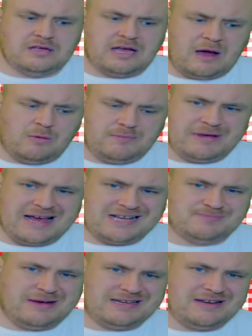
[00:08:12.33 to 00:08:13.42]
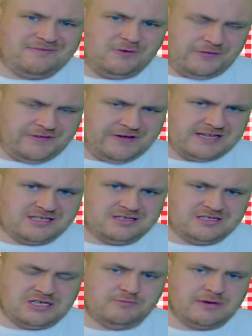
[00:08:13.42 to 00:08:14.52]
I would be expecting for this
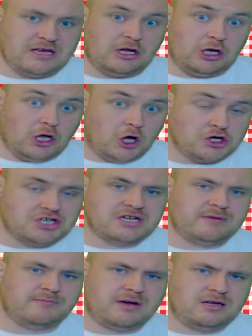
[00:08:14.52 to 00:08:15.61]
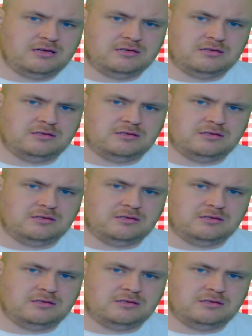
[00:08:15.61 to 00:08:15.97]
to be a lot cheaper.